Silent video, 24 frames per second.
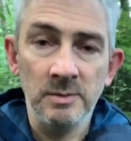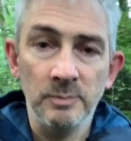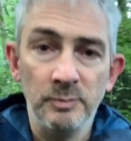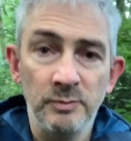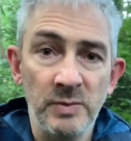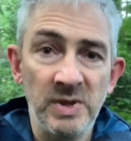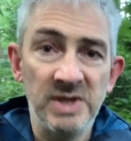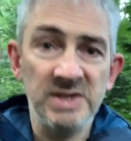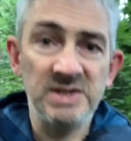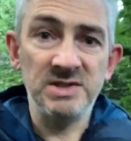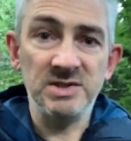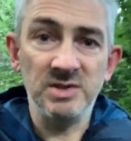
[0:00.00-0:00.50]

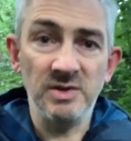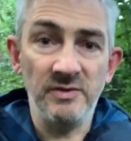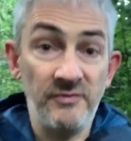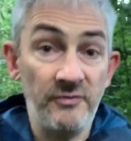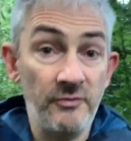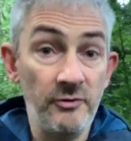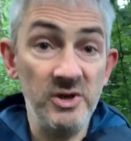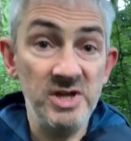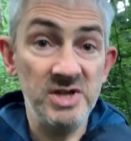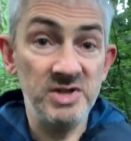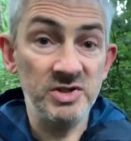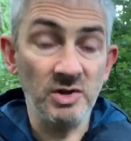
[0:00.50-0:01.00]
pieces of
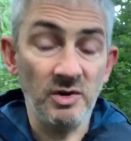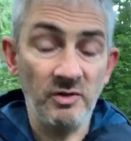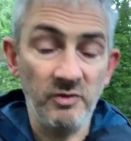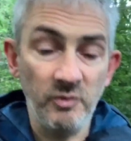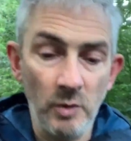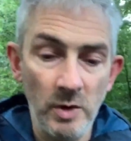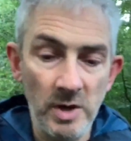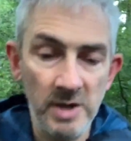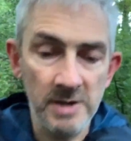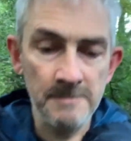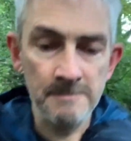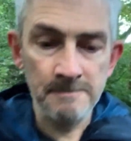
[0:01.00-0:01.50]
free
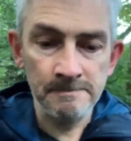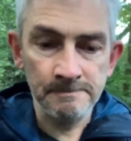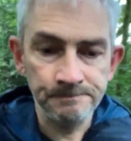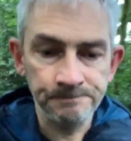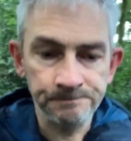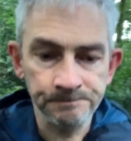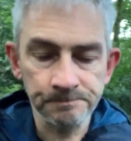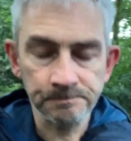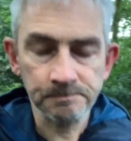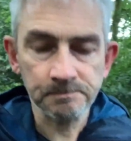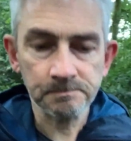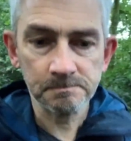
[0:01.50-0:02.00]
software,
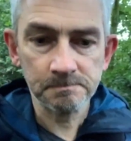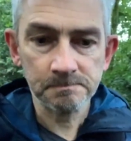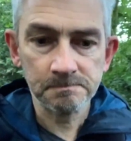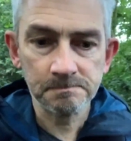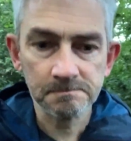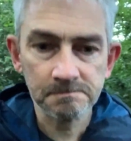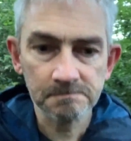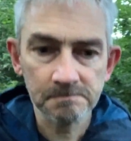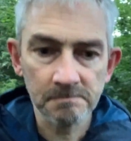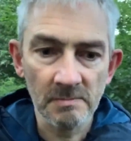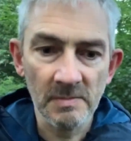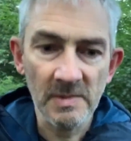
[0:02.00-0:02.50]

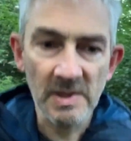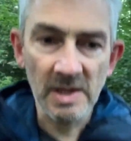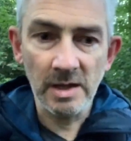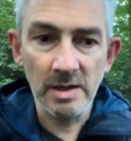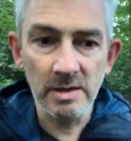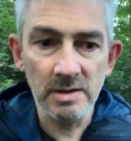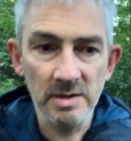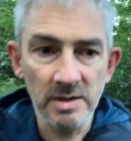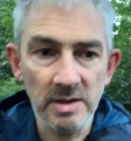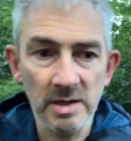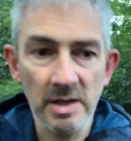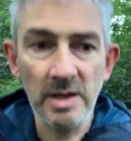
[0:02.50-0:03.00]

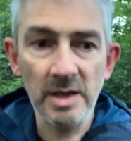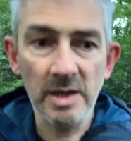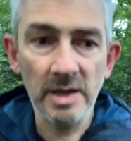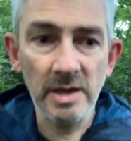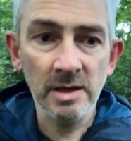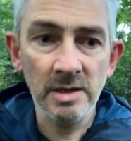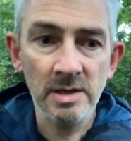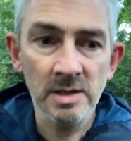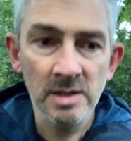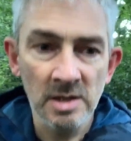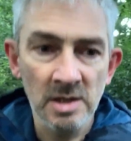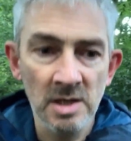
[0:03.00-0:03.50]
and
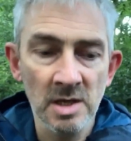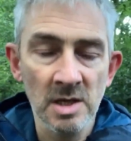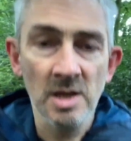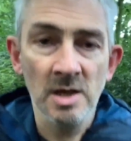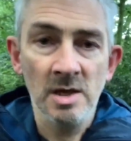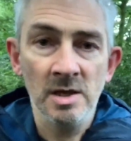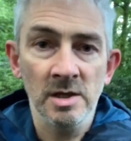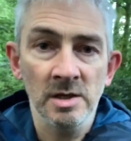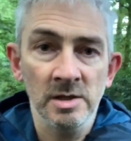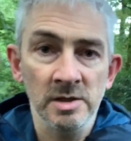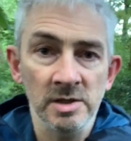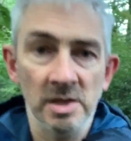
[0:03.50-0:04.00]

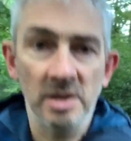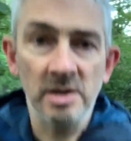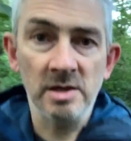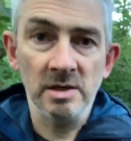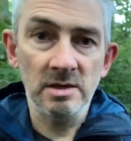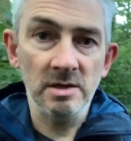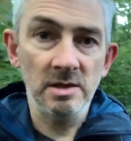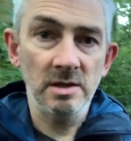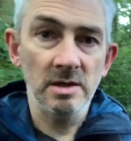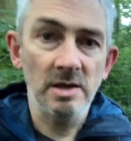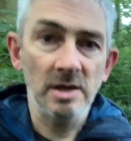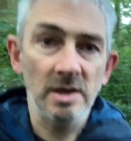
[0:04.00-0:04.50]
you
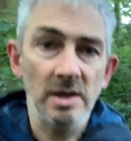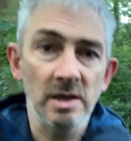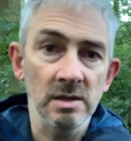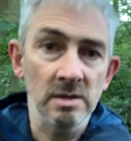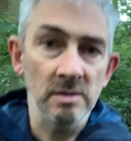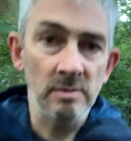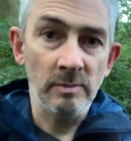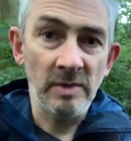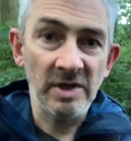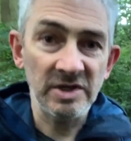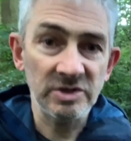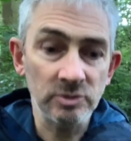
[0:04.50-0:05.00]
can
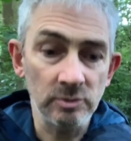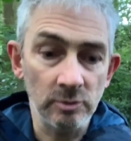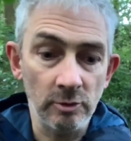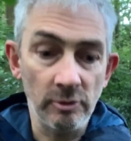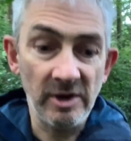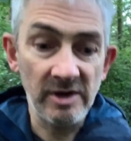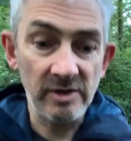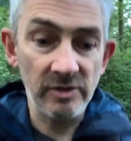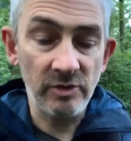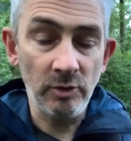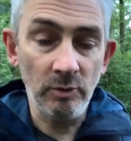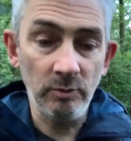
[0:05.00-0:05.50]
make some
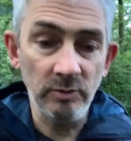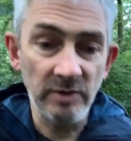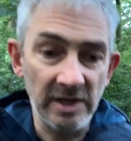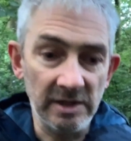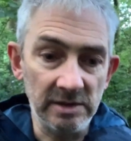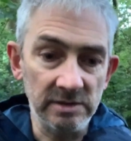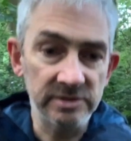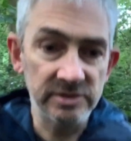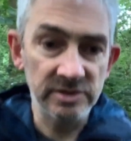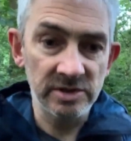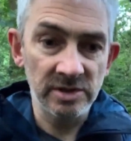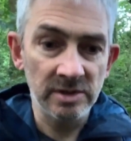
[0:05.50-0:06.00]
great
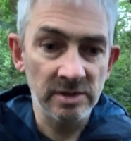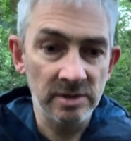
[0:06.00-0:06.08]
thumbnails.